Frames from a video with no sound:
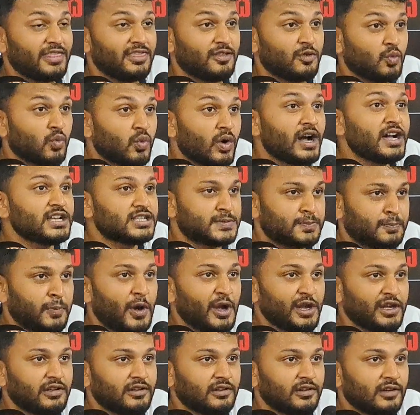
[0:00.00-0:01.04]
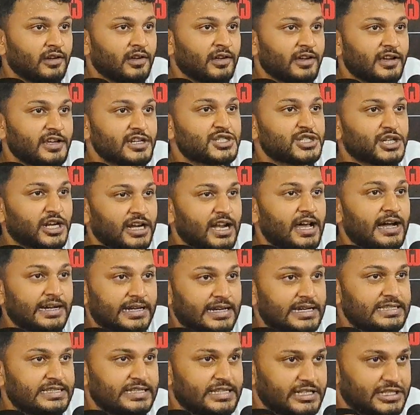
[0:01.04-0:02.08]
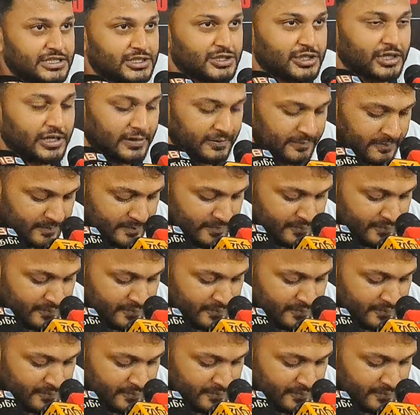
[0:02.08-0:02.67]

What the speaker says: the worst point in Sri Lanka's history.